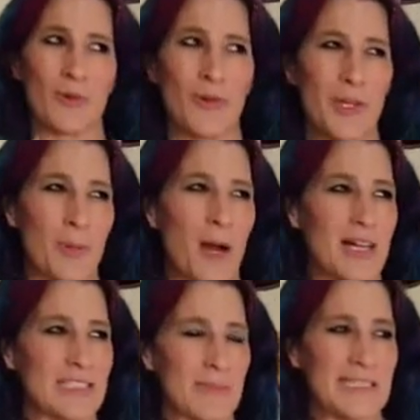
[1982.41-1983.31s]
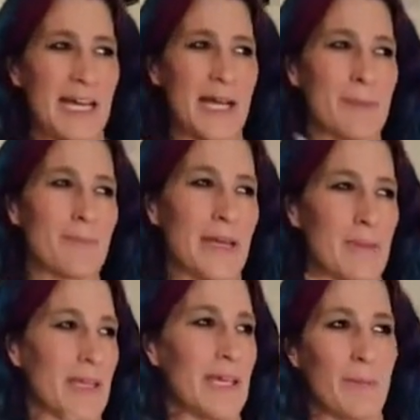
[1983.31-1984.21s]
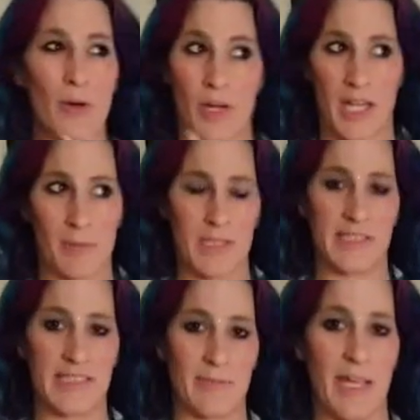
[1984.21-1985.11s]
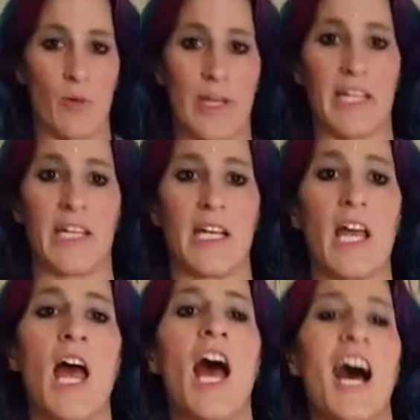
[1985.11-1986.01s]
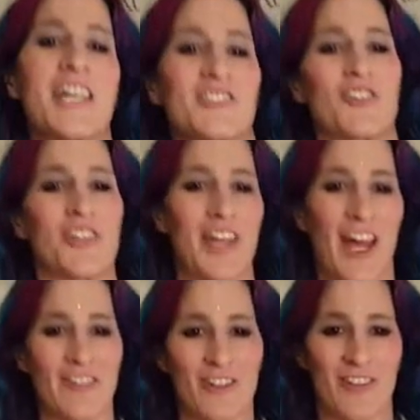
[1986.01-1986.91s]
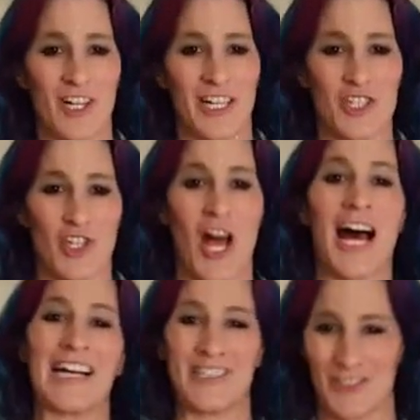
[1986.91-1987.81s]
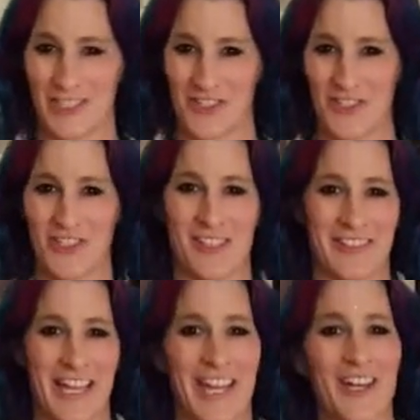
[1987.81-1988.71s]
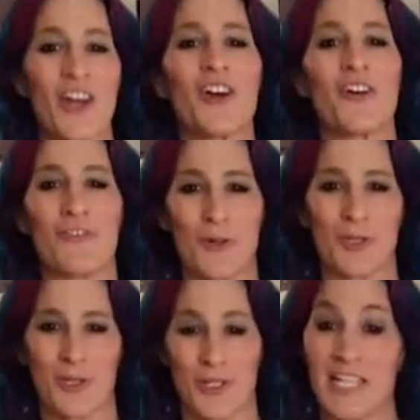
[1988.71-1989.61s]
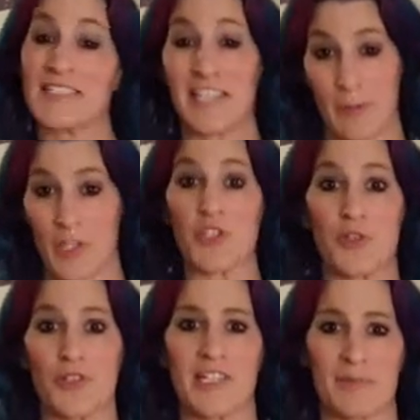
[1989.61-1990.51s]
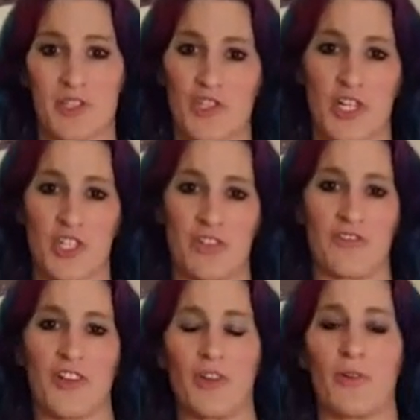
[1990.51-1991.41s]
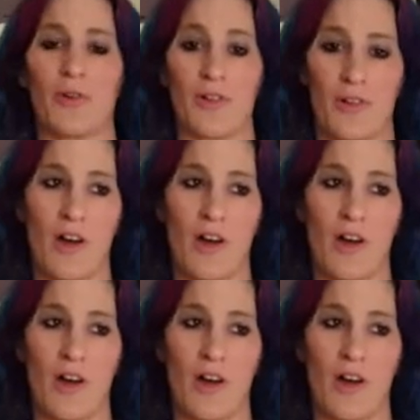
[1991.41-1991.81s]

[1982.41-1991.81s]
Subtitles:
don't know the approximate time, maybe about 9 months into my awakening, I started having very childish like vocal kriyas, and I'm going to do a demonstration for you